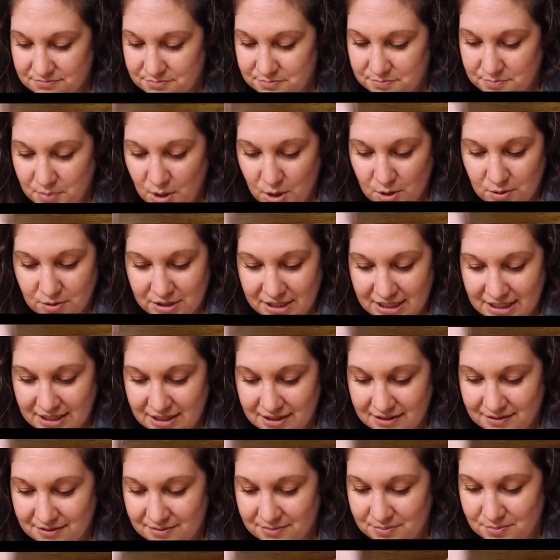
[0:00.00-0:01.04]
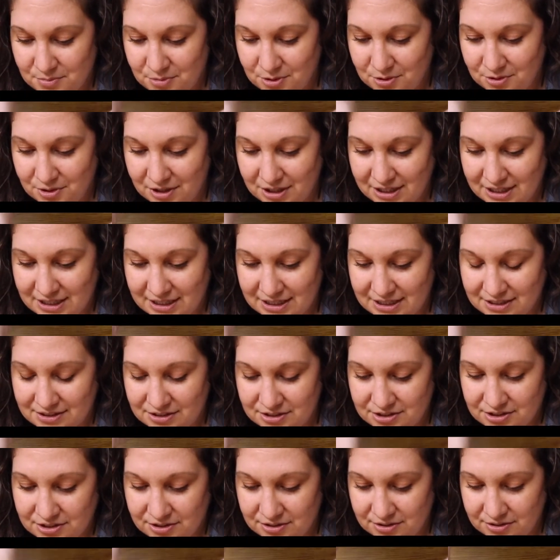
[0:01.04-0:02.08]
poking more
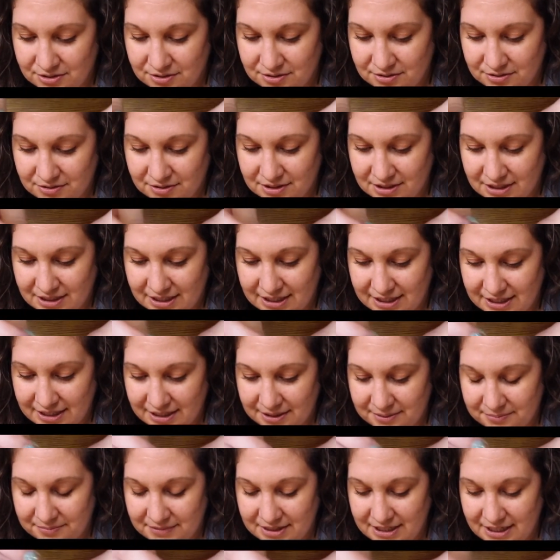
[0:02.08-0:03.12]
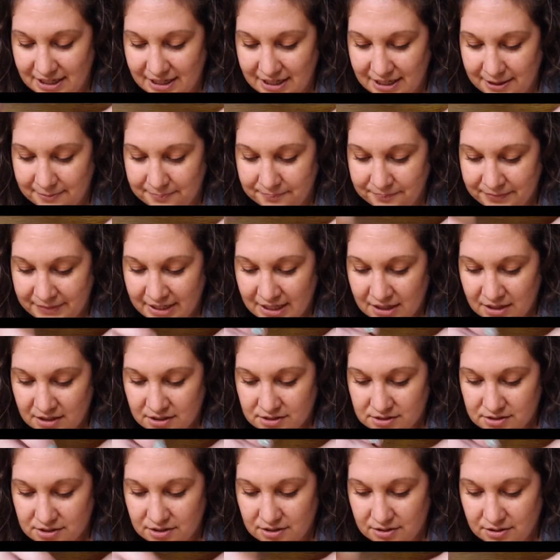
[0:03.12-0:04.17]
into the head.
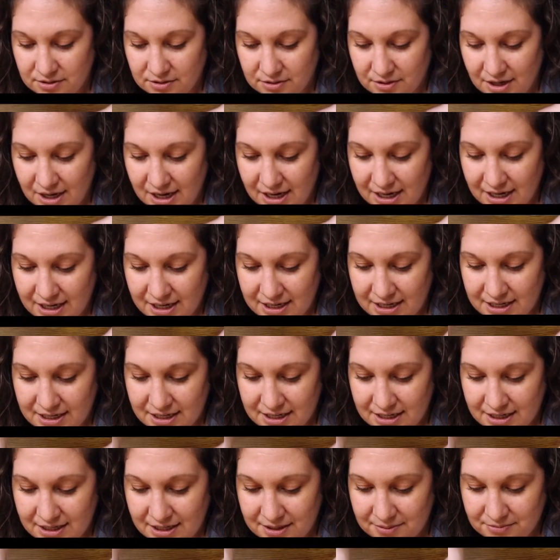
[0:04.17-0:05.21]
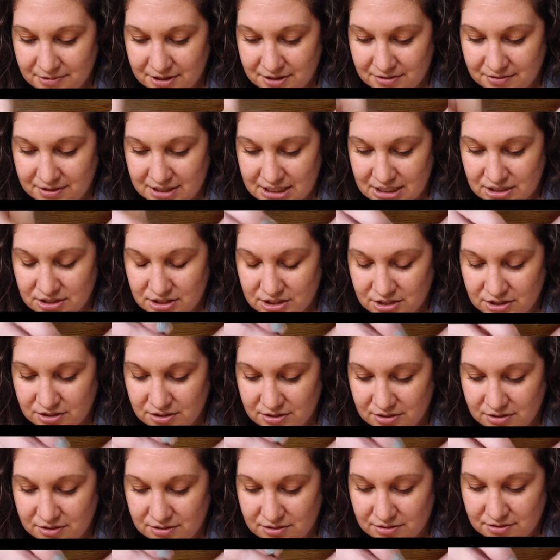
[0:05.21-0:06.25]
So I am going
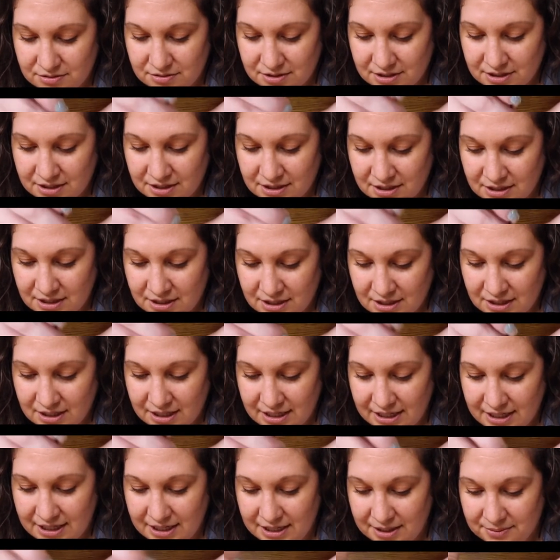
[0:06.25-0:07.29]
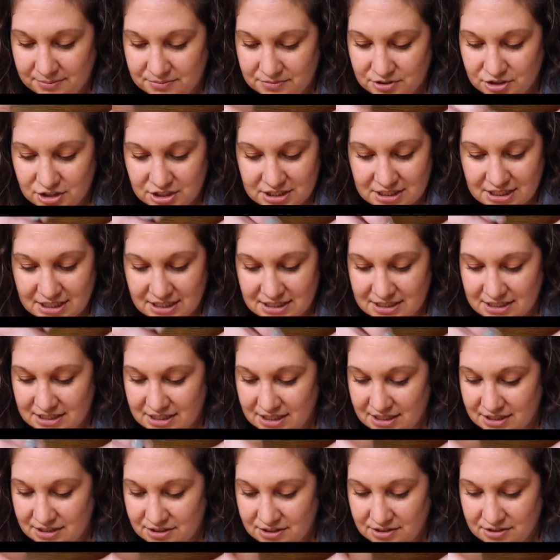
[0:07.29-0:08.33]
to just
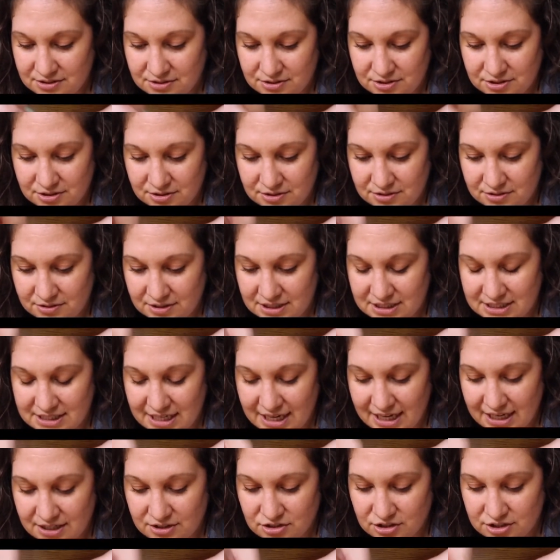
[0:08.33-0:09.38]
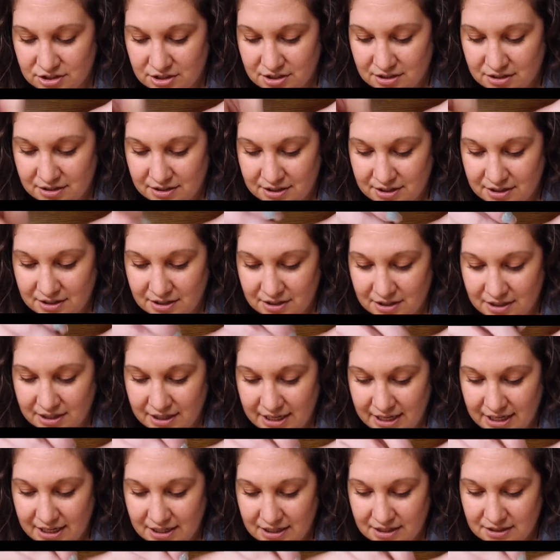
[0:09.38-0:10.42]
continue to attach the
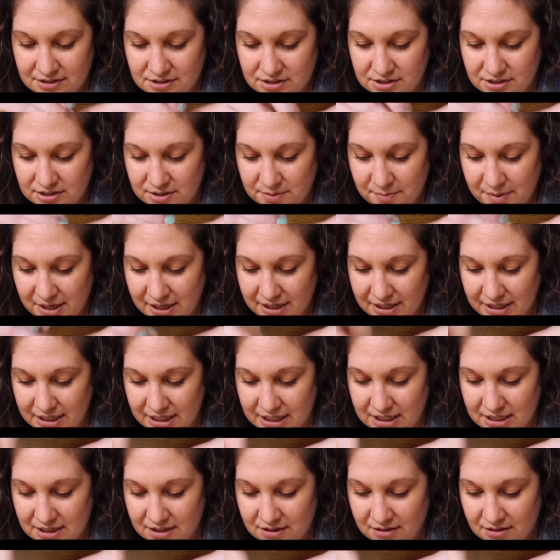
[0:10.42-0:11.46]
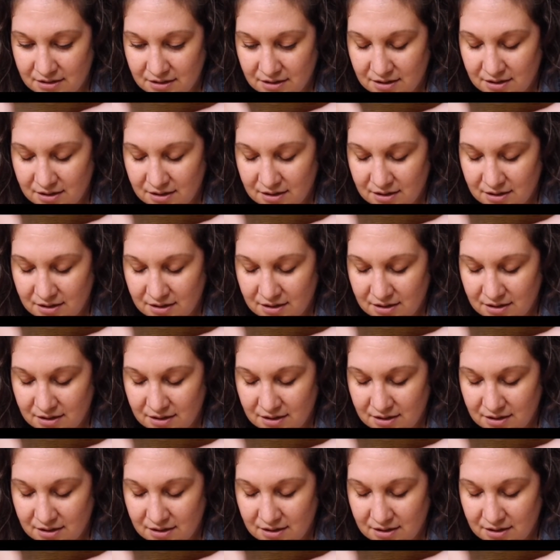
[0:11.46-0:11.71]
head to the body,